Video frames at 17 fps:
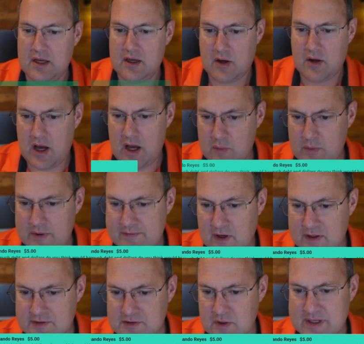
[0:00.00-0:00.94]
We've
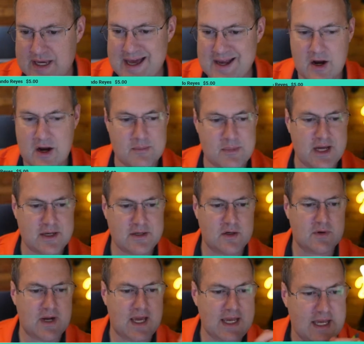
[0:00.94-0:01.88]
also got Armando
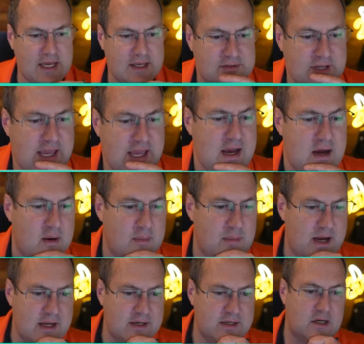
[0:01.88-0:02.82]
Reyes. Hey,
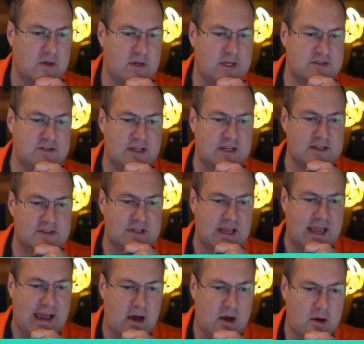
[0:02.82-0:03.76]
Armando, he says,
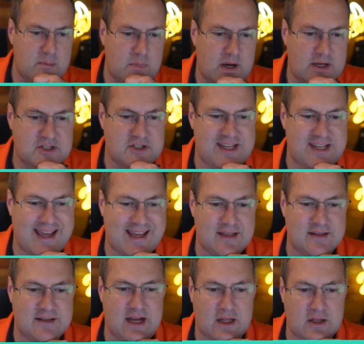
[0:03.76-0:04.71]
how much debt in
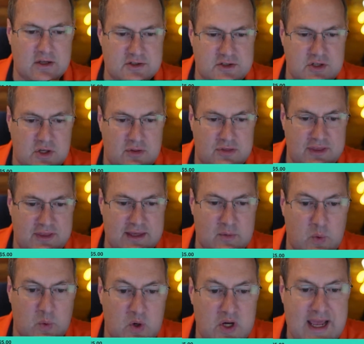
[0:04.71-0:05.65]
dollars do you think
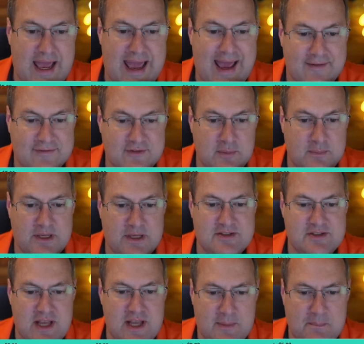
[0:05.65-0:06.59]
would have to be
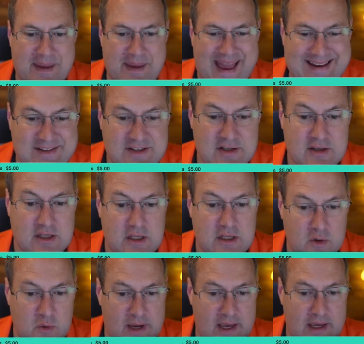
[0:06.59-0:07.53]
sent back to the
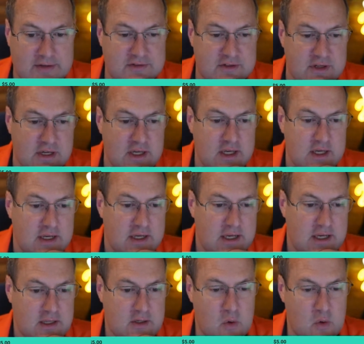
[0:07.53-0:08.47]
U.S.
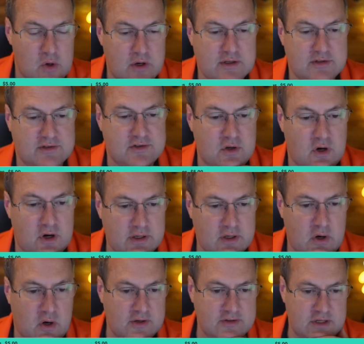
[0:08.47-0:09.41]
in order to start
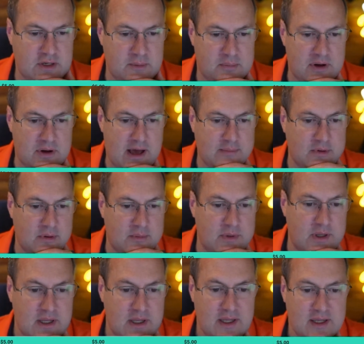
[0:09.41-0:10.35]
causing a problem
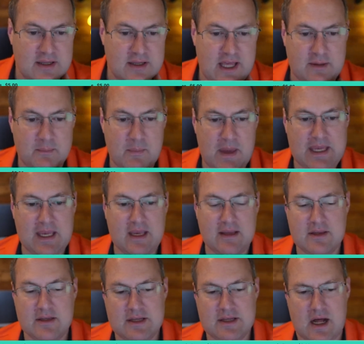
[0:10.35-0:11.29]
like making the
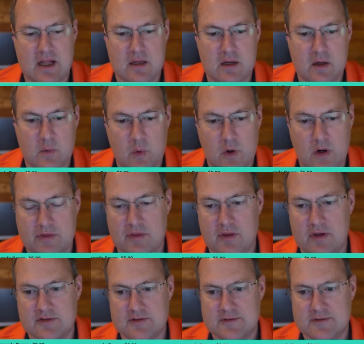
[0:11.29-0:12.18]
dollar worthless?